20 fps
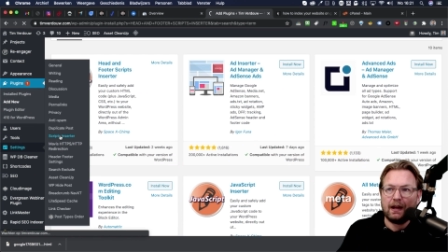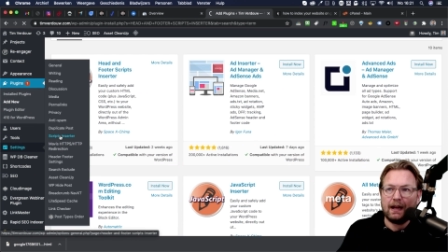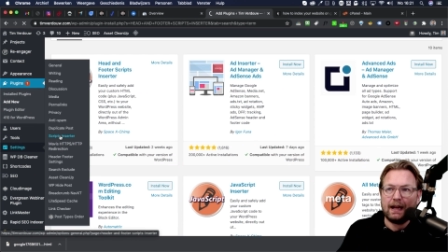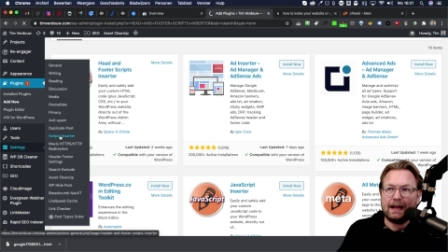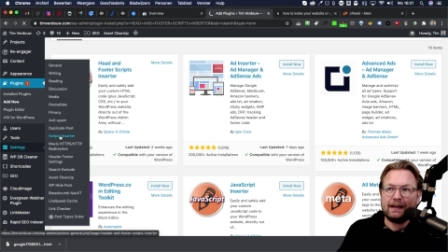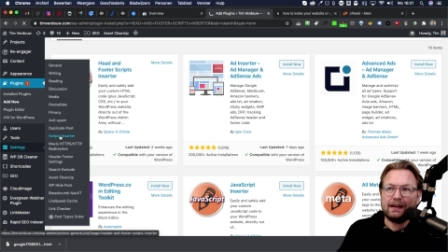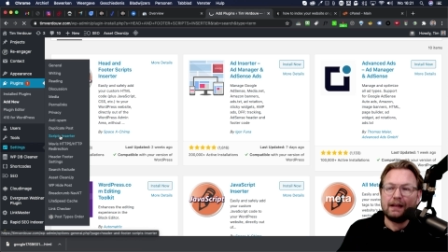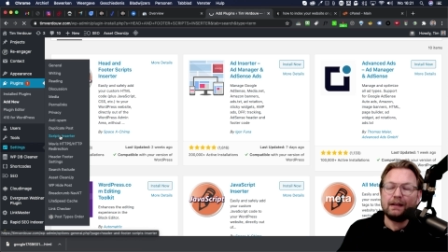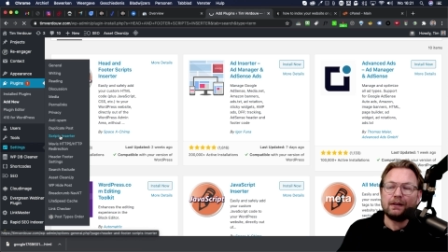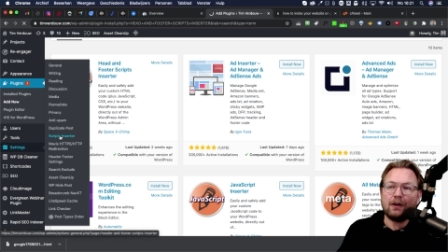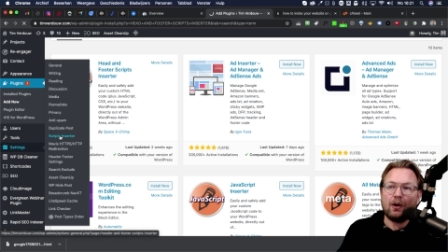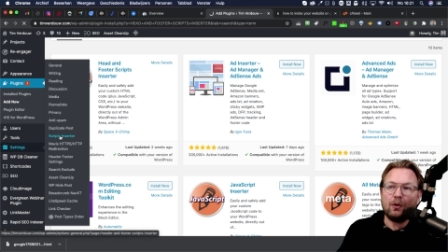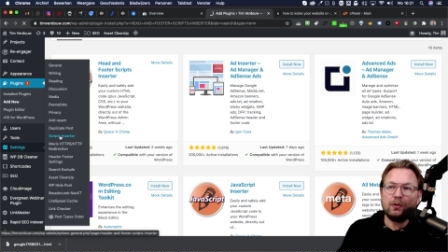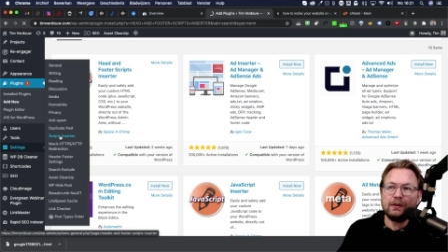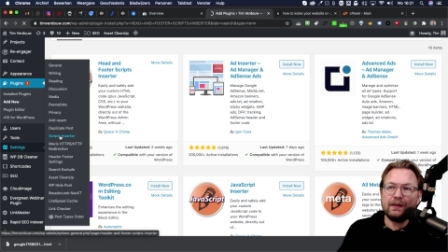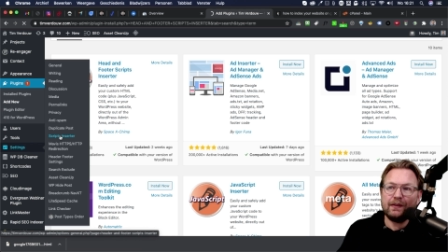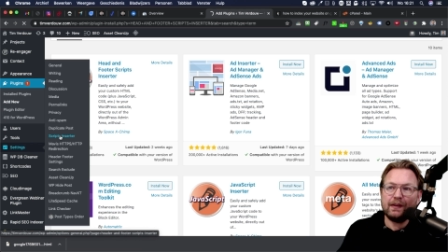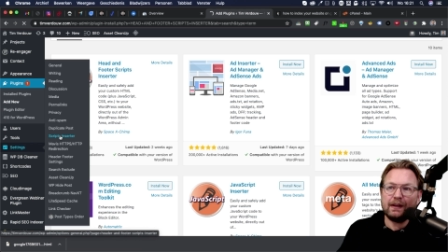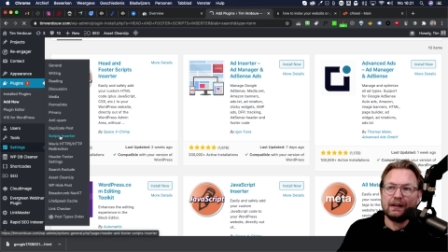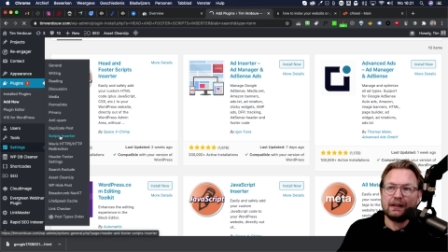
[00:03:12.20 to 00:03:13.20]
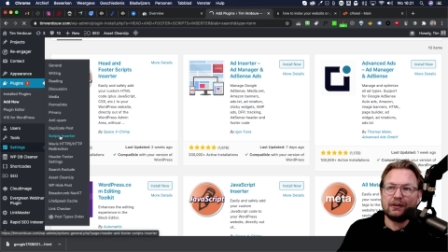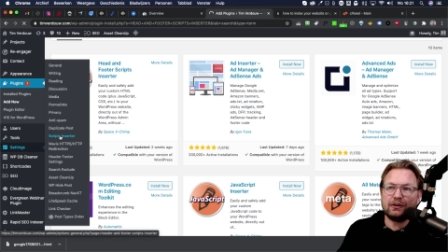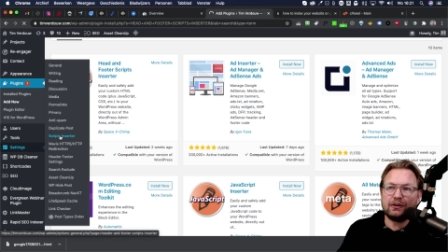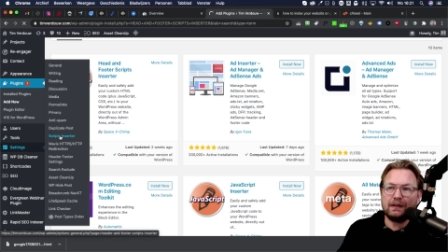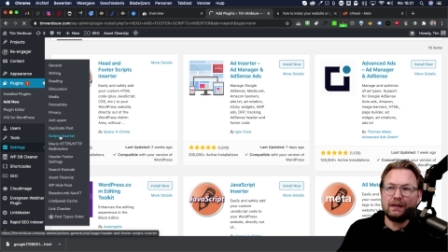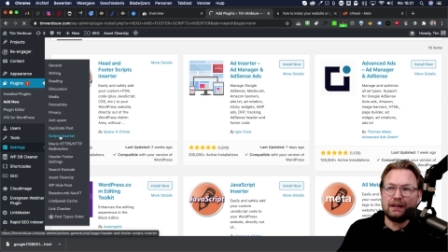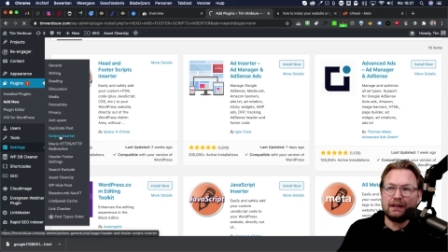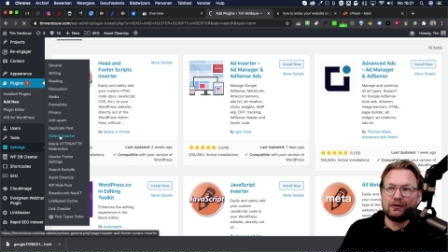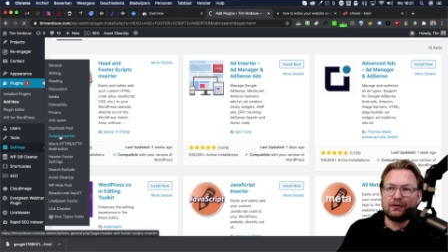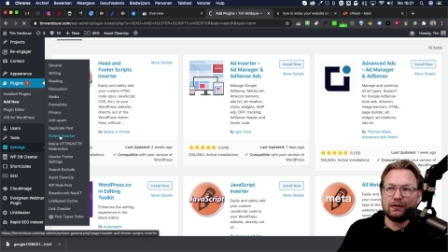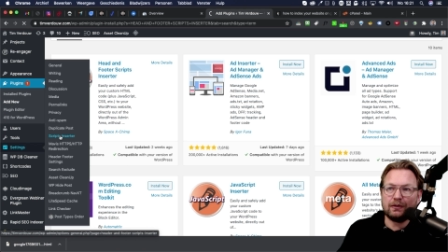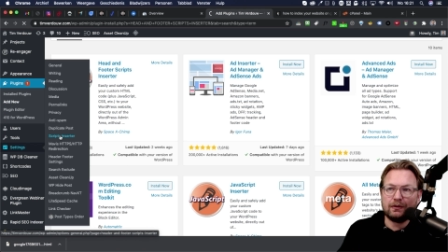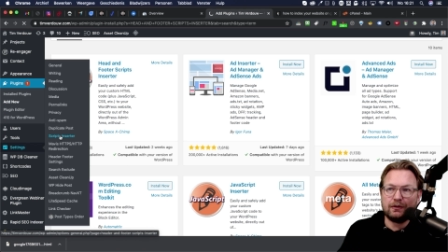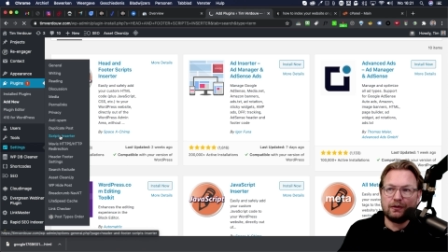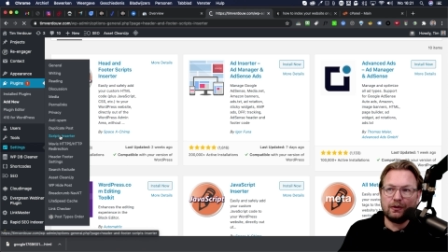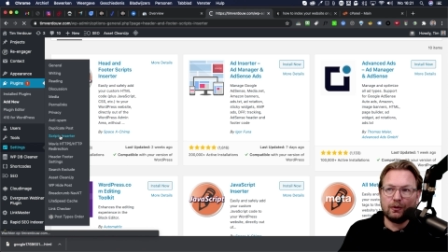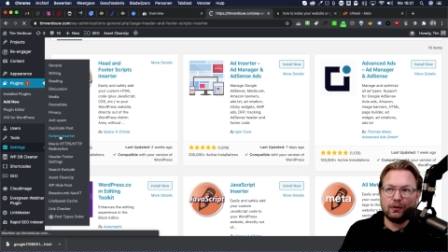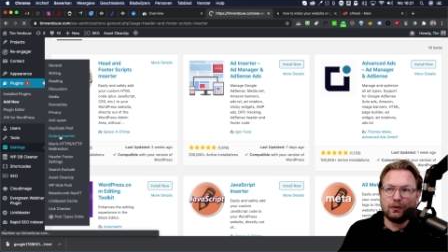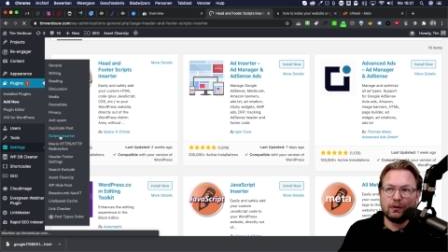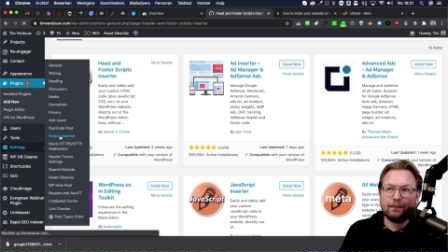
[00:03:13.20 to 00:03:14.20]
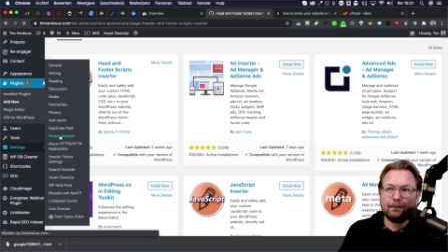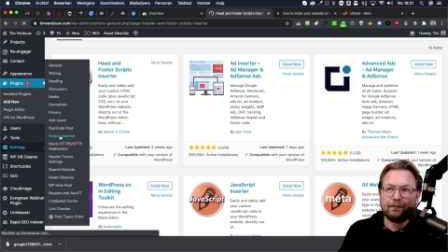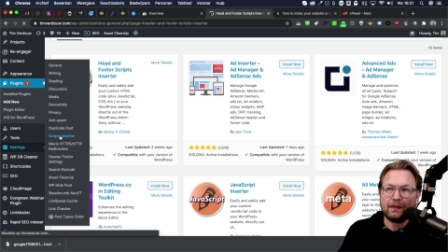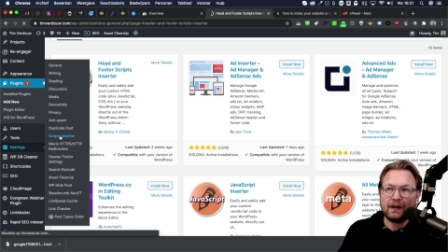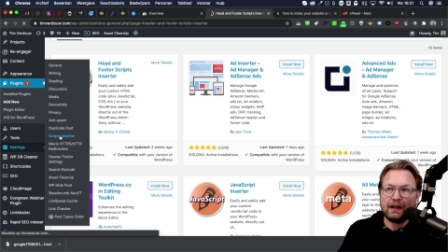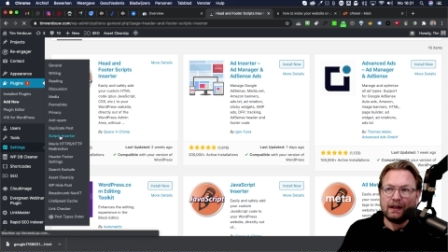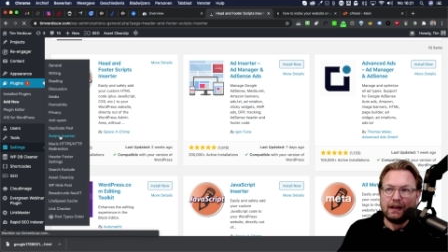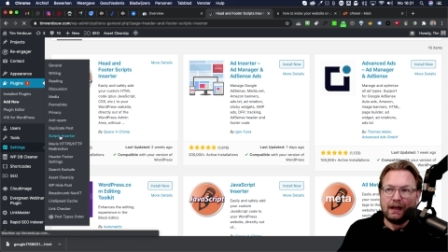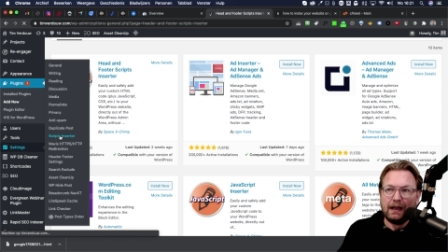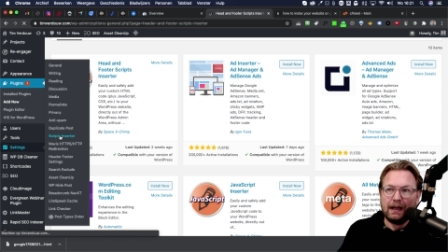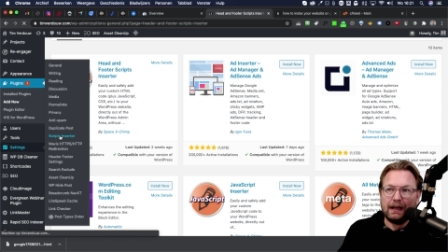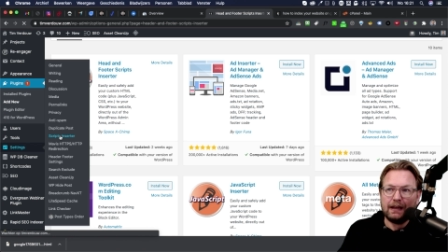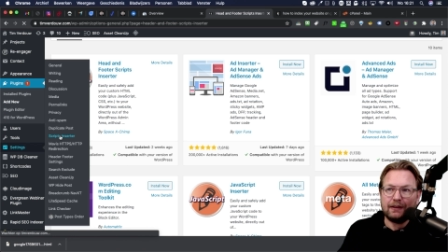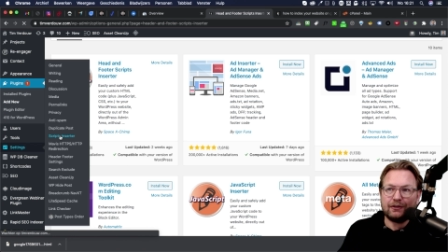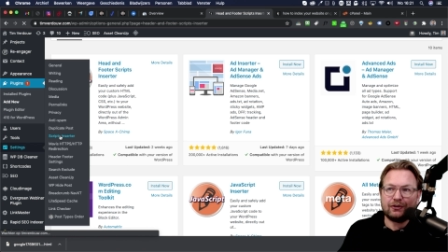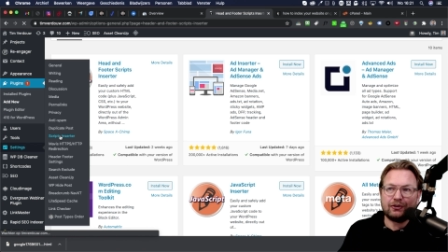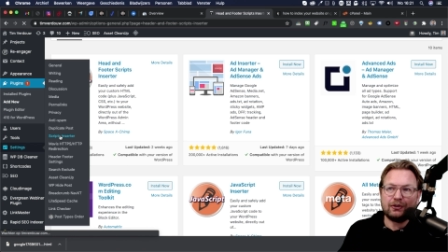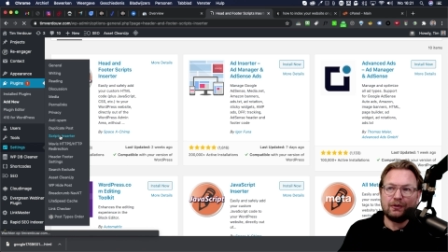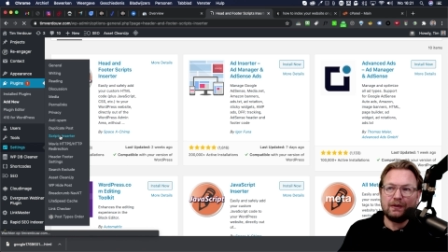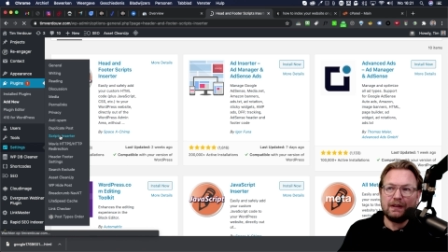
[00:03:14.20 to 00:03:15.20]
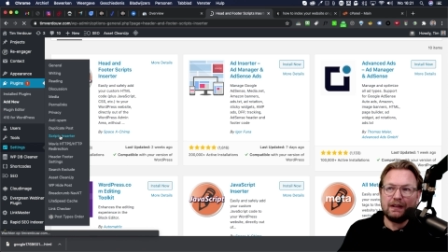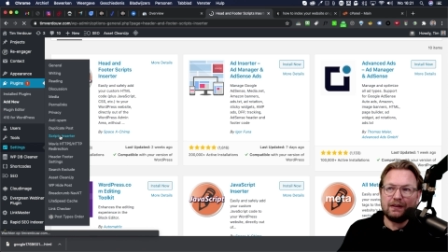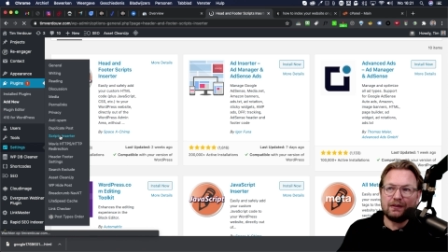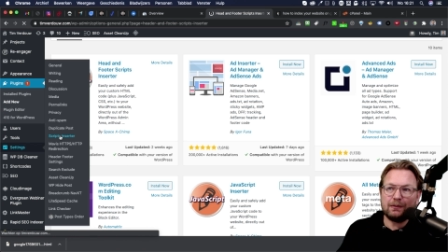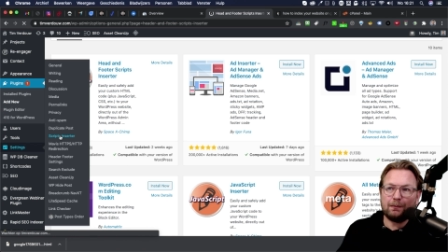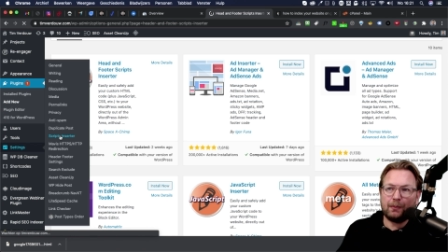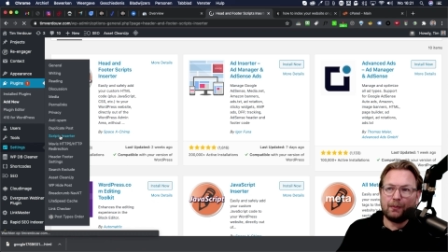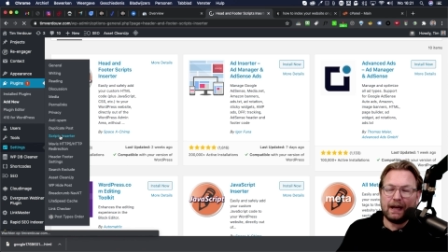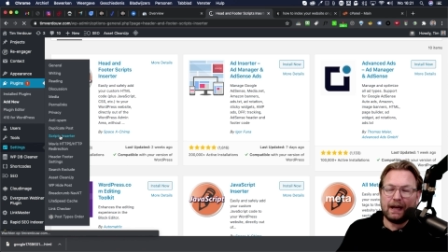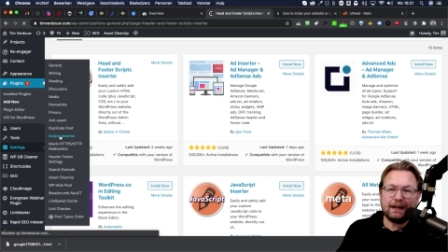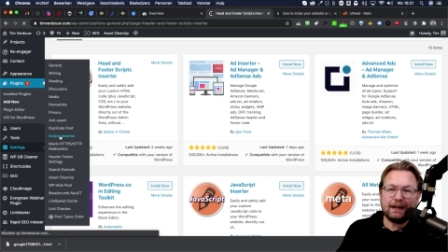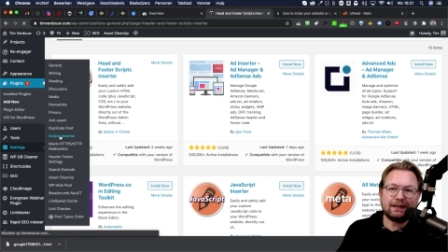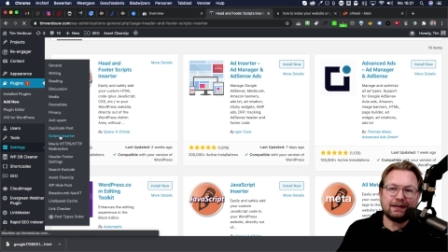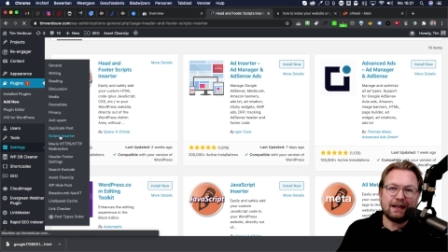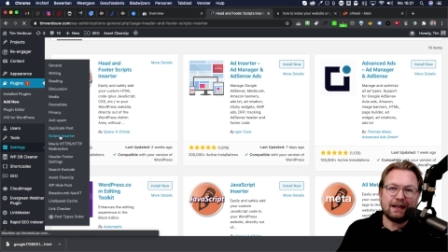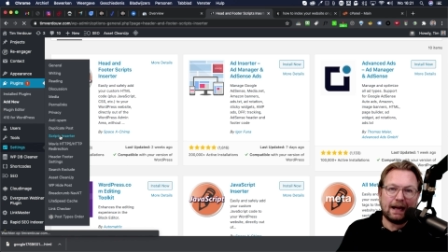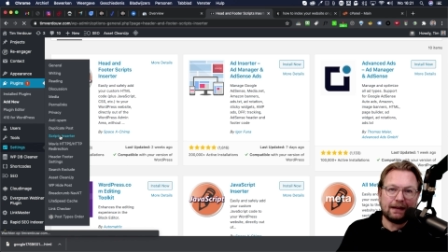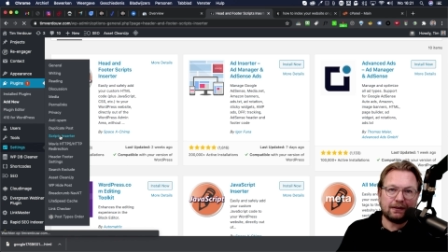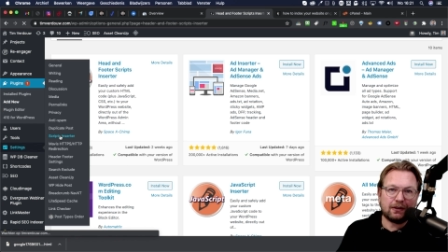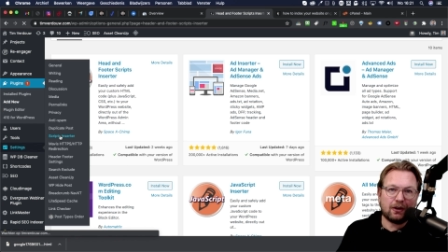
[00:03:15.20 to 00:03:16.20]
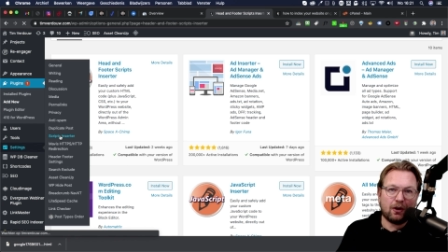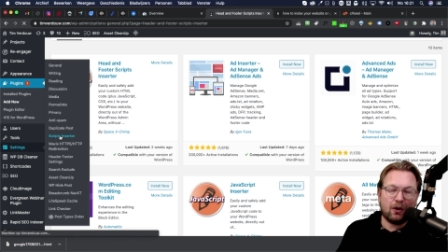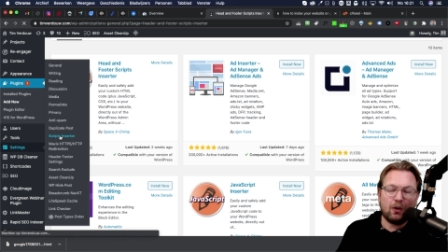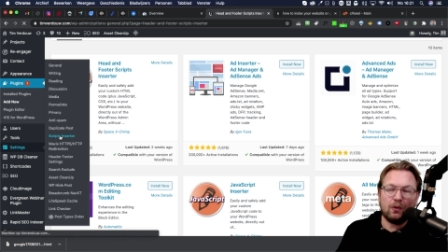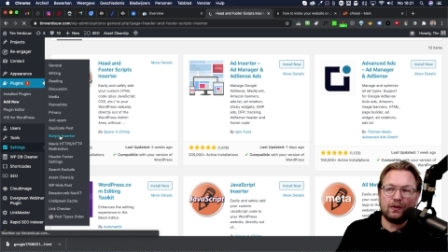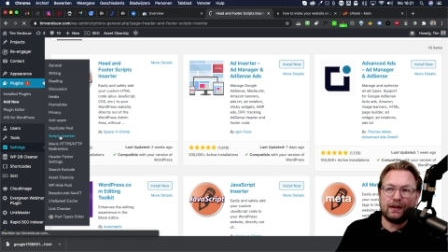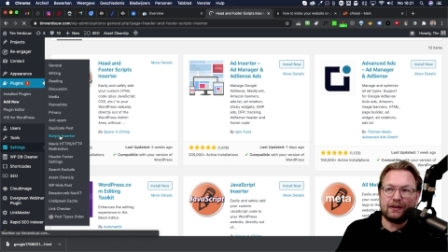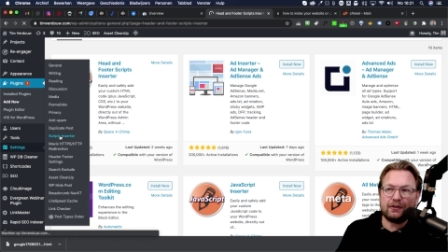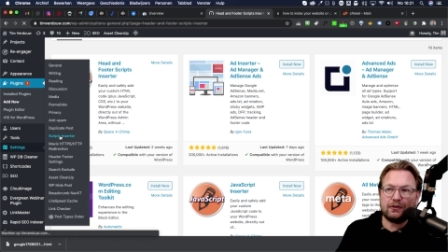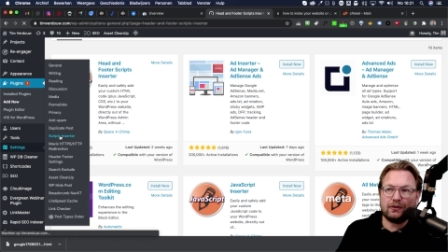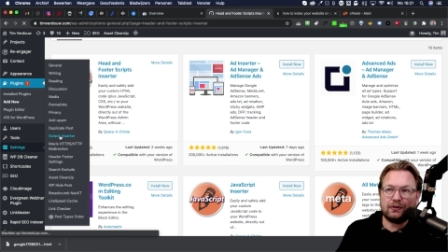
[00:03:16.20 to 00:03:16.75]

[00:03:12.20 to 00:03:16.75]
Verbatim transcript: And then the only thing that you need to do is you need to paste that code that you